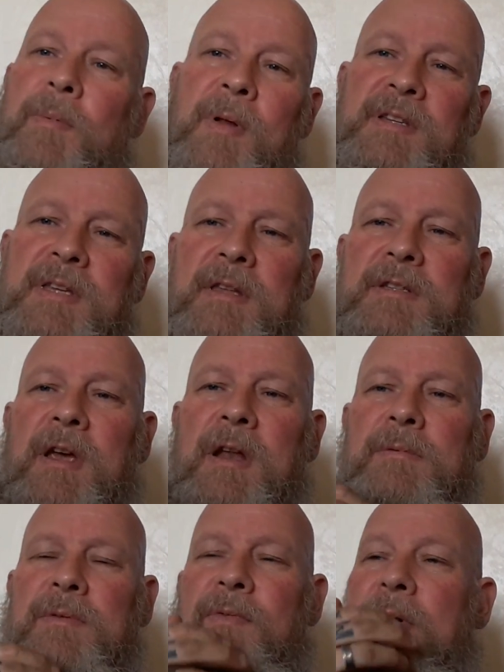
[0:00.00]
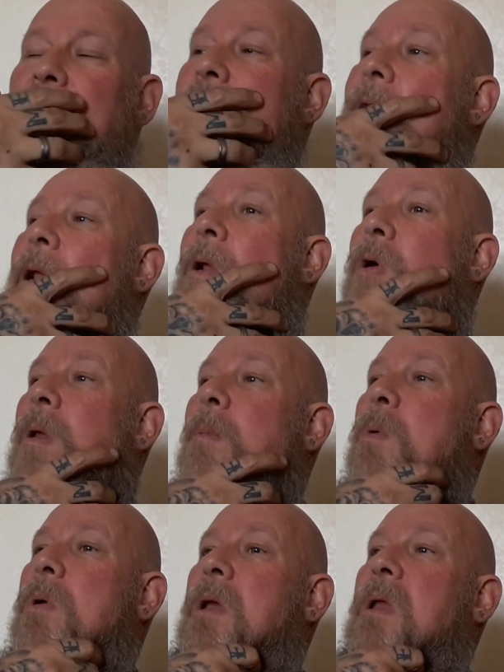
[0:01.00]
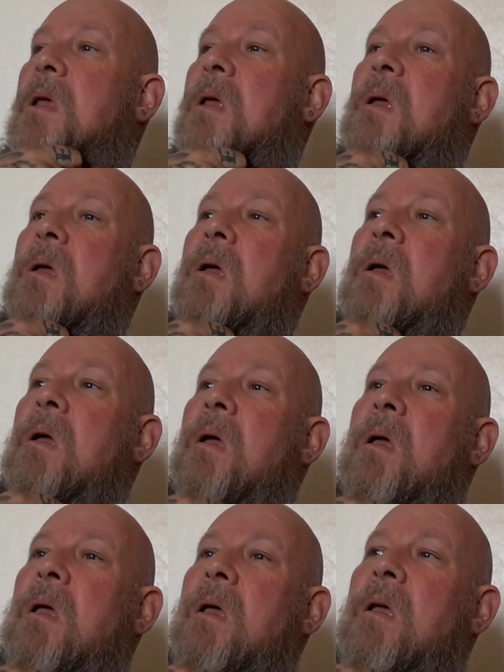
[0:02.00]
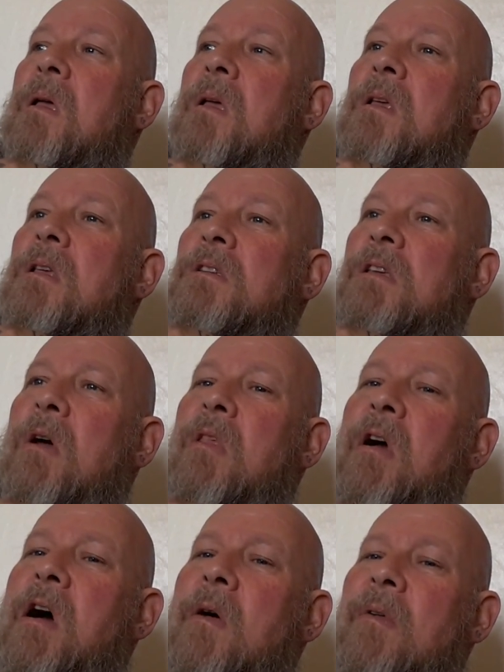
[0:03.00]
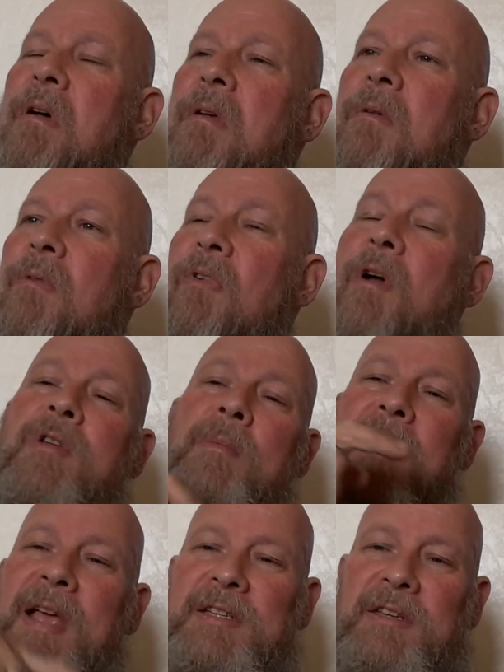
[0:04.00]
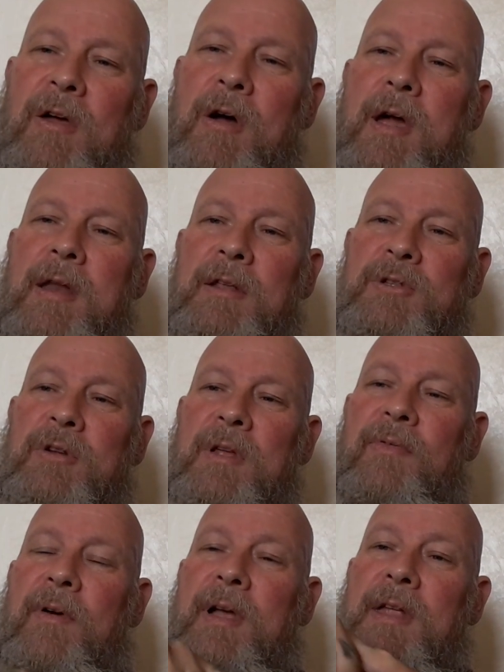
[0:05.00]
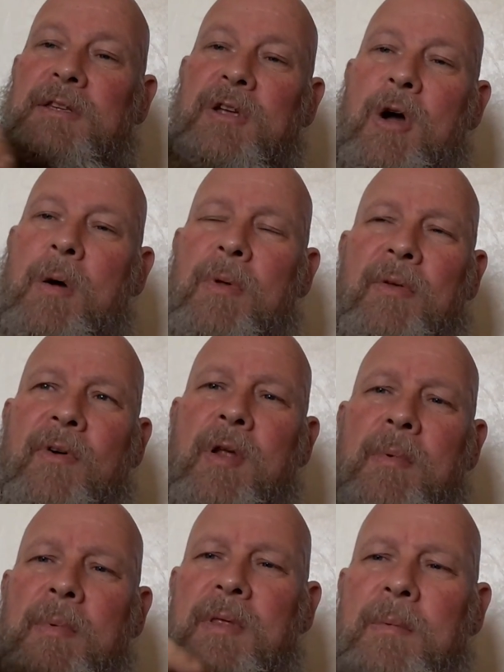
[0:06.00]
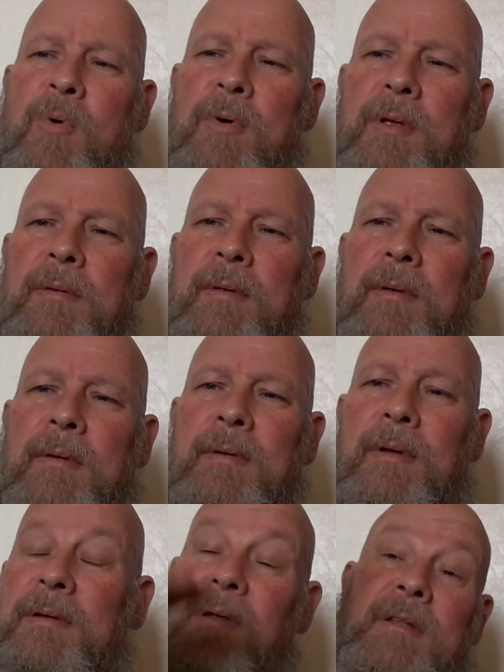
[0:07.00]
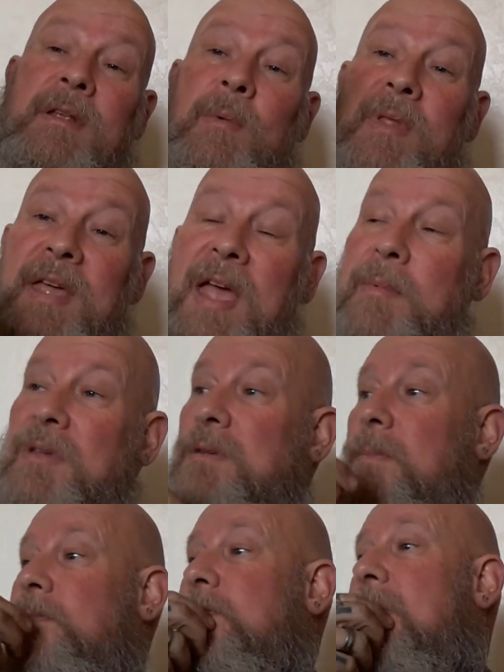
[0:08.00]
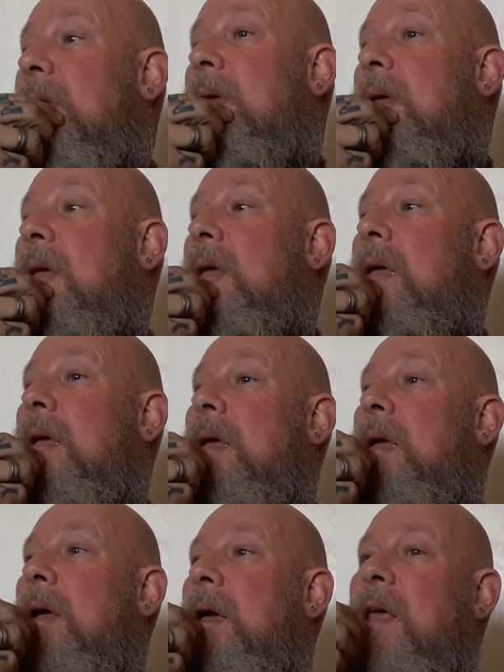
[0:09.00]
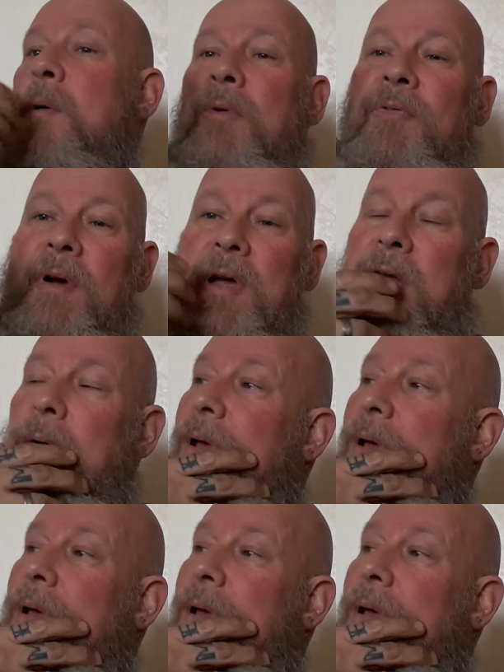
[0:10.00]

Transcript: the police didn't turn up till fucking eight o'clock in the morning. So they either uh, phoned them last night and they took their fucking time, or they phoned them up in the morning. I, I don't know what the game is. And they were fucking